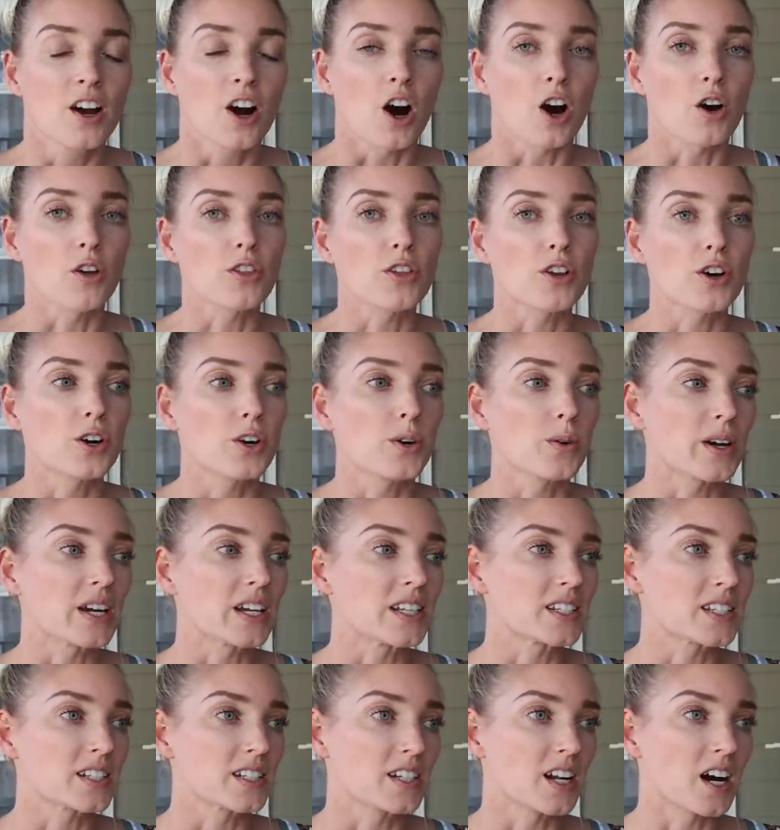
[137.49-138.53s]
although
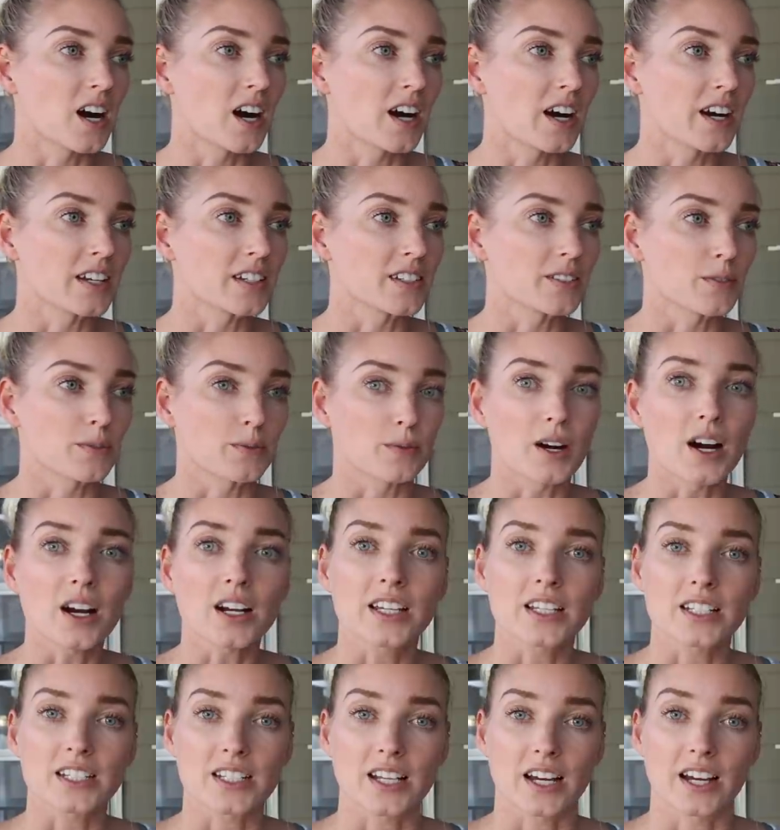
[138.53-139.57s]
it's not
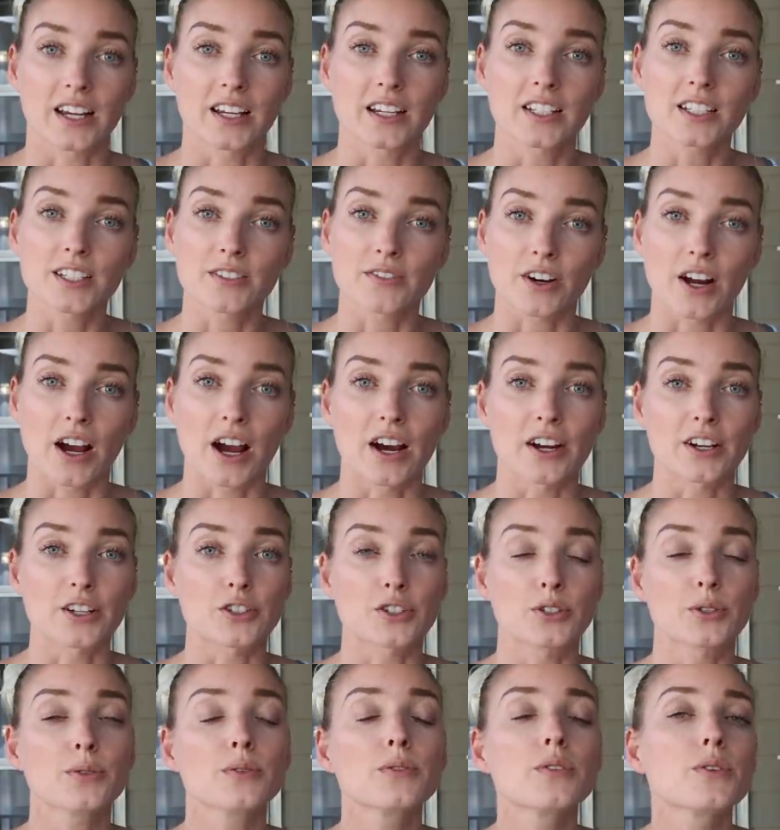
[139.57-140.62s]
rocket science for how to
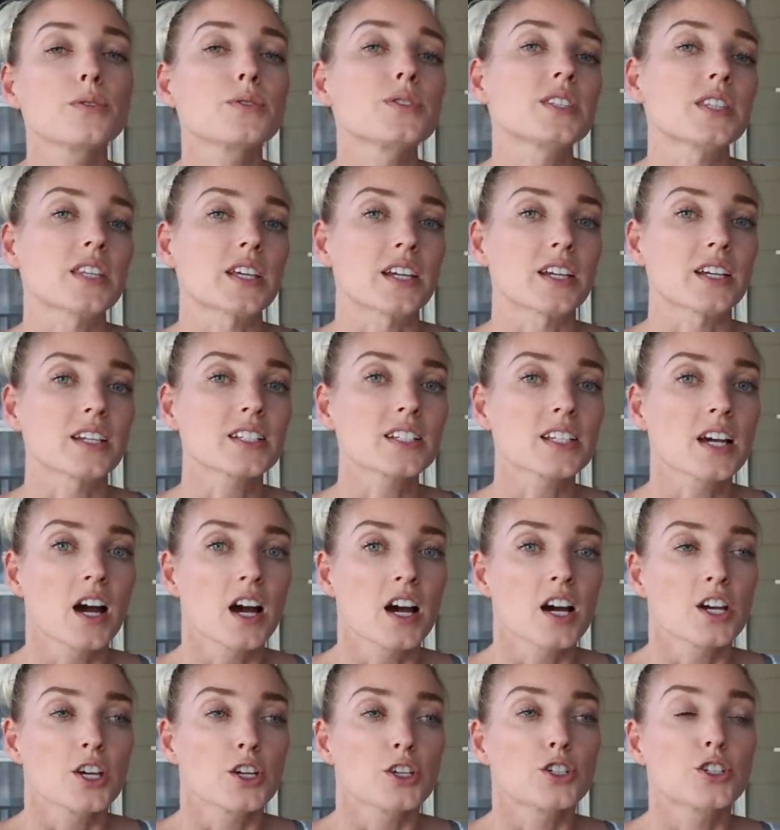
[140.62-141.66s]
do those things
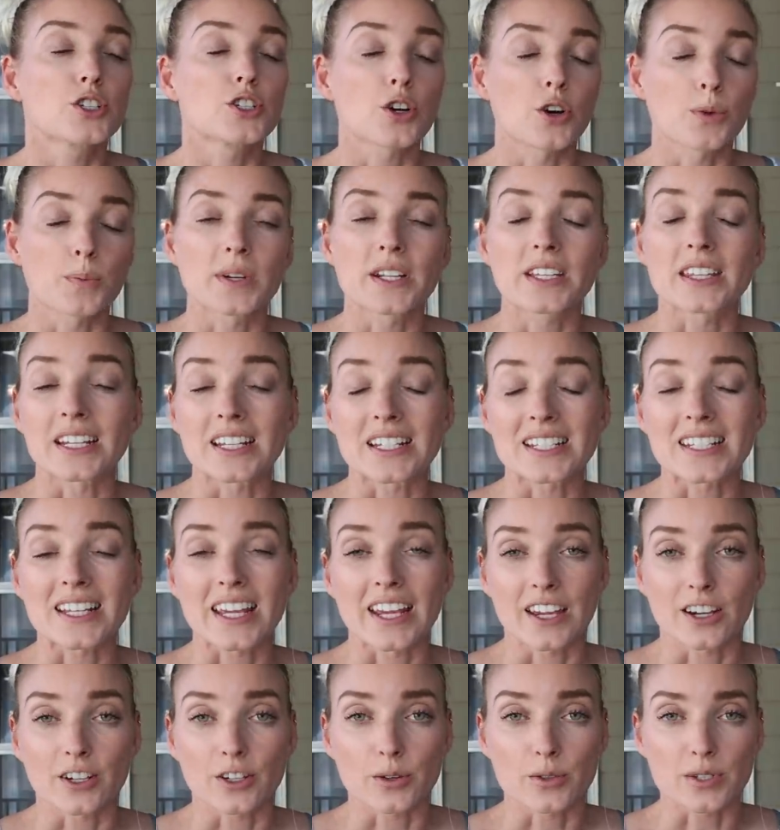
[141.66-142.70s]
so many things
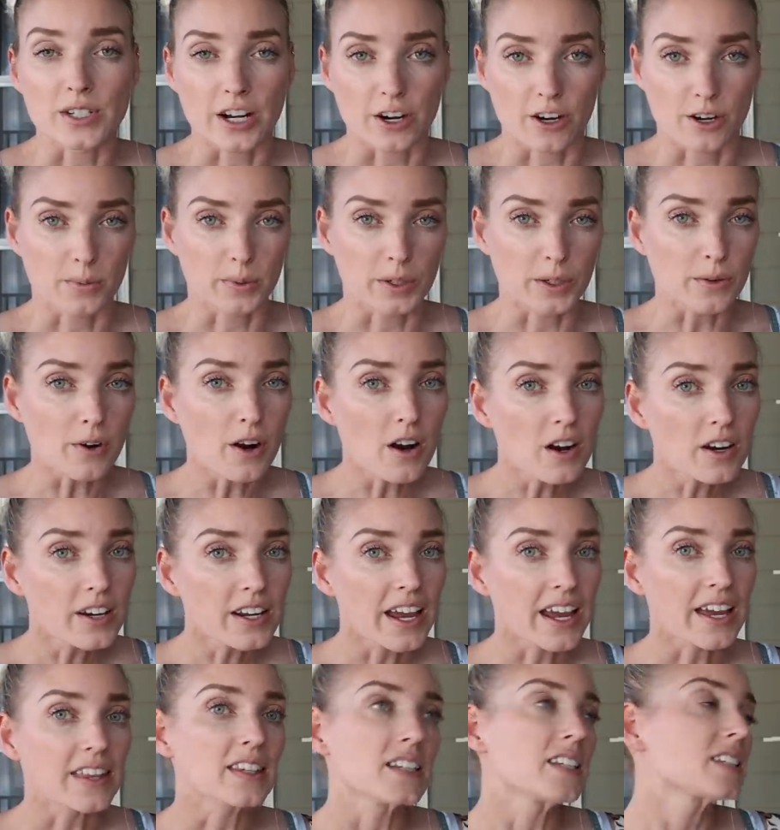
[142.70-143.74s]
can go terribly wrong
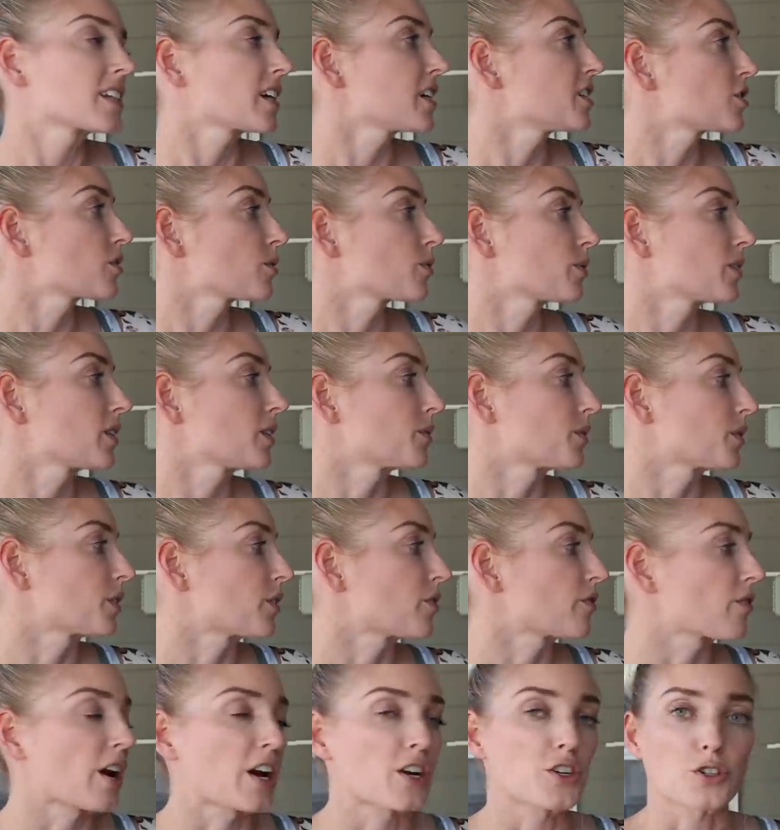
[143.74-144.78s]
and these guys are really really
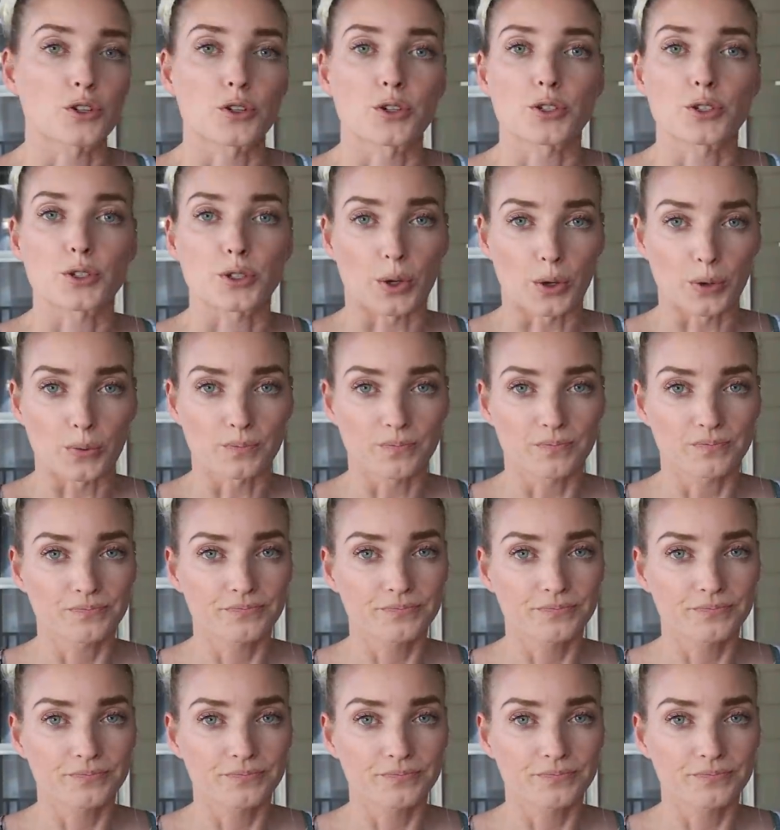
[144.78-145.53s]
fragile so